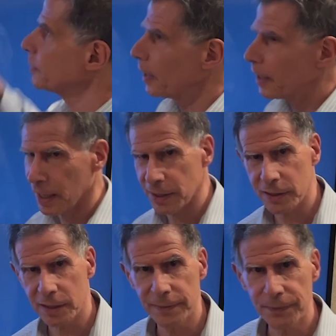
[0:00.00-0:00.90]

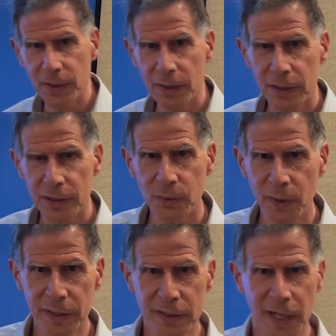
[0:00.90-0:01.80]
task. So
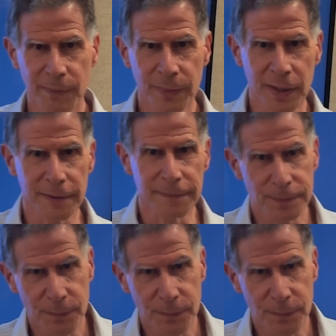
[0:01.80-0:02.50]
what does that mean?